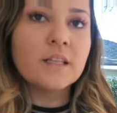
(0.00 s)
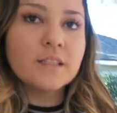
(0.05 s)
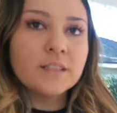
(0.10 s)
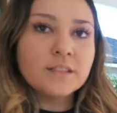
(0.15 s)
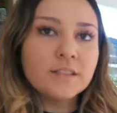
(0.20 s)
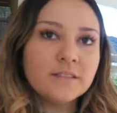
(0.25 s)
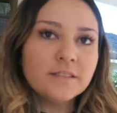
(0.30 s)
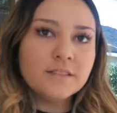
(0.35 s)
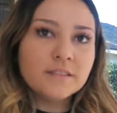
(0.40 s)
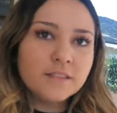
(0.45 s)

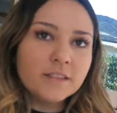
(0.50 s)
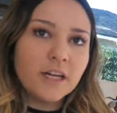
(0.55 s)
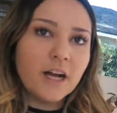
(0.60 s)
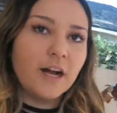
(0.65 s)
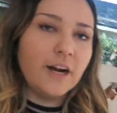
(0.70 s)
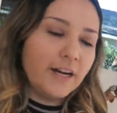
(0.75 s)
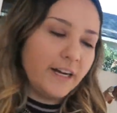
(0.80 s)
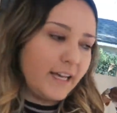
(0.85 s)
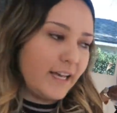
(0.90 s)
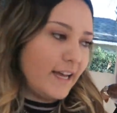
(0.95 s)

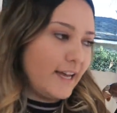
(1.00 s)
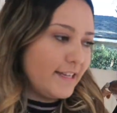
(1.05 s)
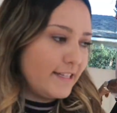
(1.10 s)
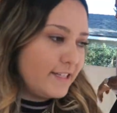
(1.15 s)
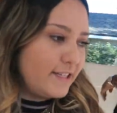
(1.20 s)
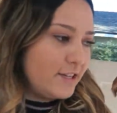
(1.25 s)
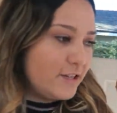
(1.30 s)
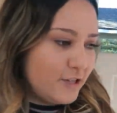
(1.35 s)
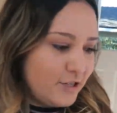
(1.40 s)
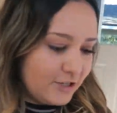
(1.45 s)
Alright
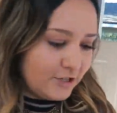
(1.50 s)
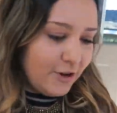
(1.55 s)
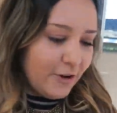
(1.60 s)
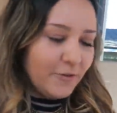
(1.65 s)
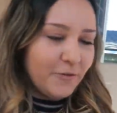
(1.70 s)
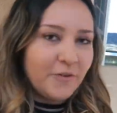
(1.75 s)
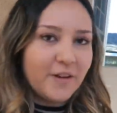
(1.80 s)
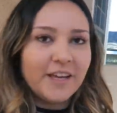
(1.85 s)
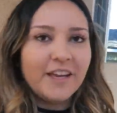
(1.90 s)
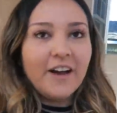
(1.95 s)
guys, so
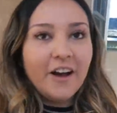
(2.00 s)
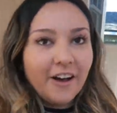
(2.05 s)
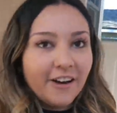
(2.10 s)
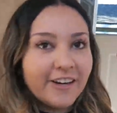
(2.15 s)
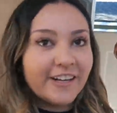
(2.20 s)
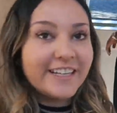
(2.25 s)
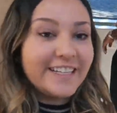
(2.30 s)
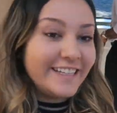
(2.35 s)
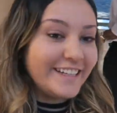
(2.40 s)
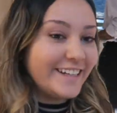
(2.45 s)
we are
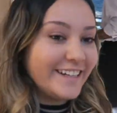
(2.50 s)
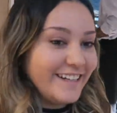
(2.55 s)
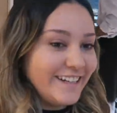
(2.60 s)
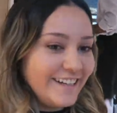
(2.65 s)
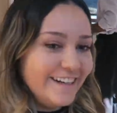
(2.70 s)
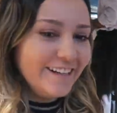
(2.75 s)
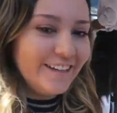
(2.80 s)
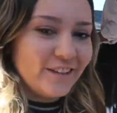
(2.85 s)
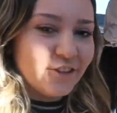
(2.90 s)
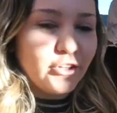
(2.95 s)
here,
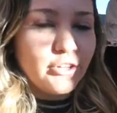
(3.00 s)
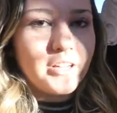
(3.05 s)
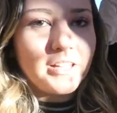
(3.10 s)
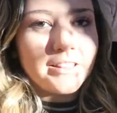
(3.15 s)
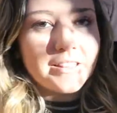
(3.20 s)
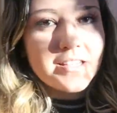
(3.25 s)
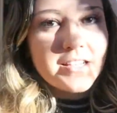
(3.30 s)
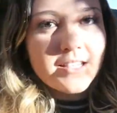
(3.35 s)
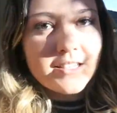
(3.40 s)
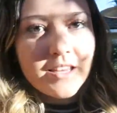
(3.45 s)
and look
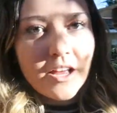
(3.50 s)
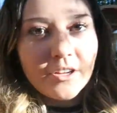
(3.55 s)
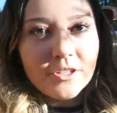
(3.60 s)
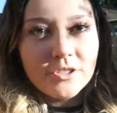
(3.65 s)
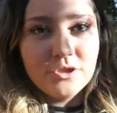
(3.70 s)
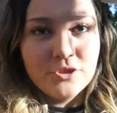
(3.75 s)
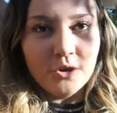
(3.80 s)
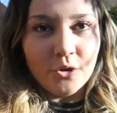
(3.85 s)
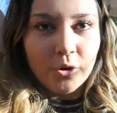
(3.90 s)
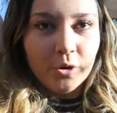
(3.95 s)
at this
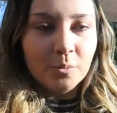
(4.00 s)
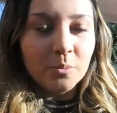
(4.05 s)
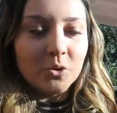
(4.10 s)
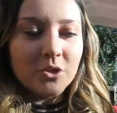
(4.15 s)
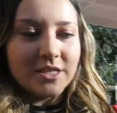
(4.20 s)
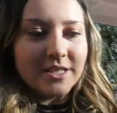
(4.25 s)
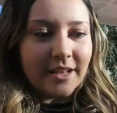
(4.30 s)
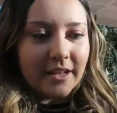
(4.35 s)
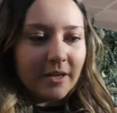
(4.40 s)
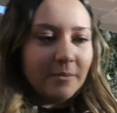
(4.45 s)
adorable
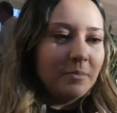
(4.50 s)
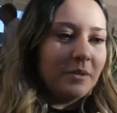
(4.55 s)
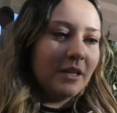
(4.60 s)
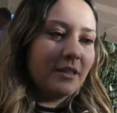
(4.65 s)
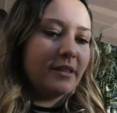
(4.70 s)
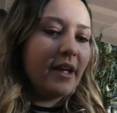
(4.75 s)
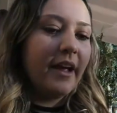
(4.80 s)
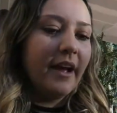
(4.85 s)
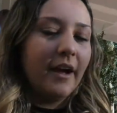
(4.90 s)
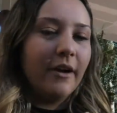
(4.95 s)
setup
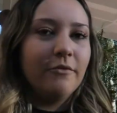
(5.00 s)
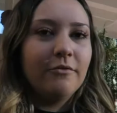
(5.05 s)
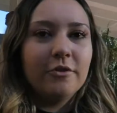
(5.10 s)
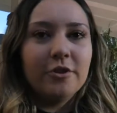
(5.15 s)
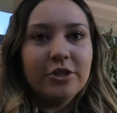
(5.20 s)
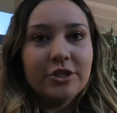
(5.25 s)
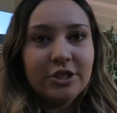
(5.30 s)
that they have for